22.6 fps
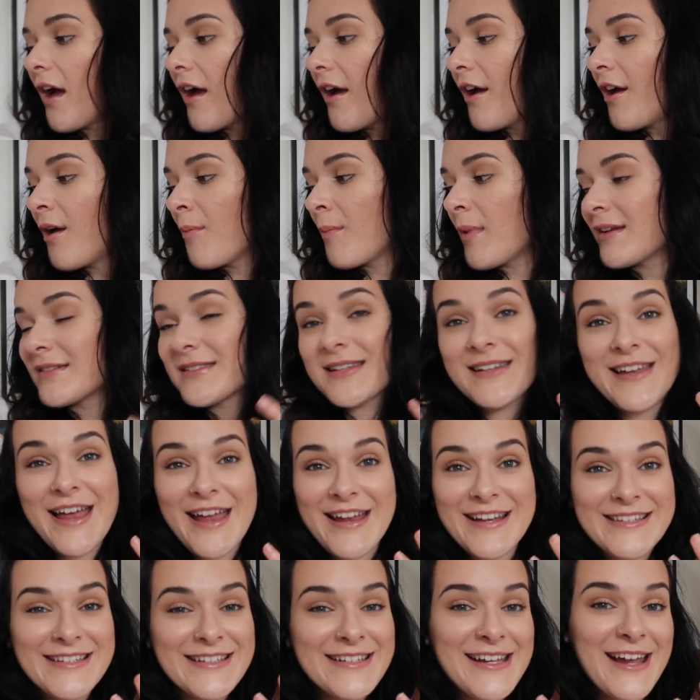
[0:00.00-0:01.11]
And
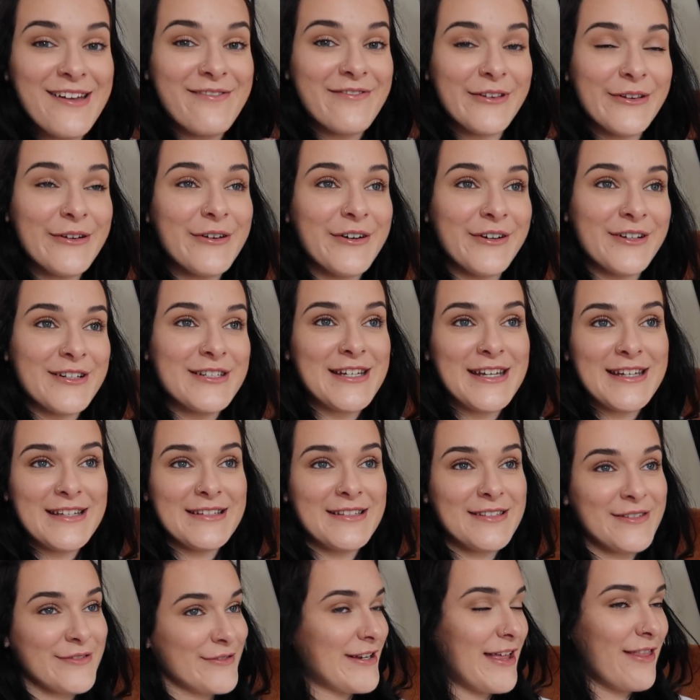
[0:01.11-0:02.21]
today is the day of the launch. It
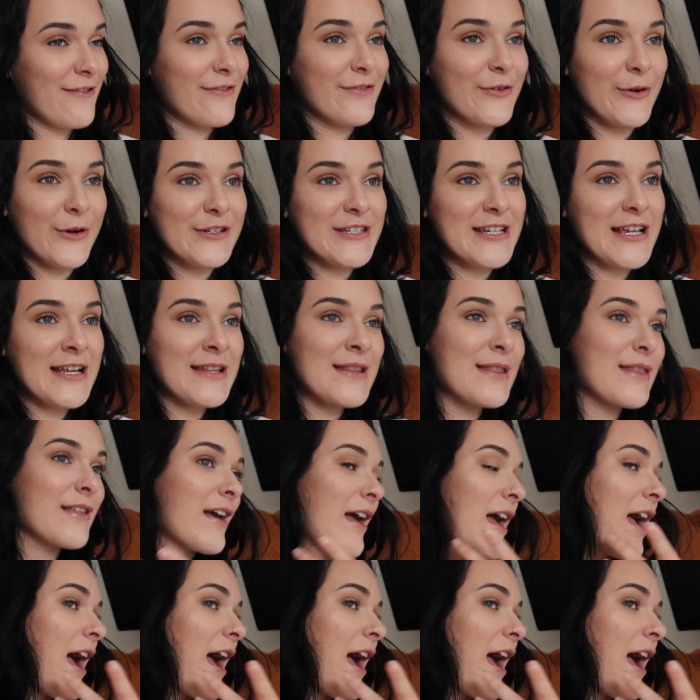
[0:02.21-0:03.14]
is Sunday the 14th.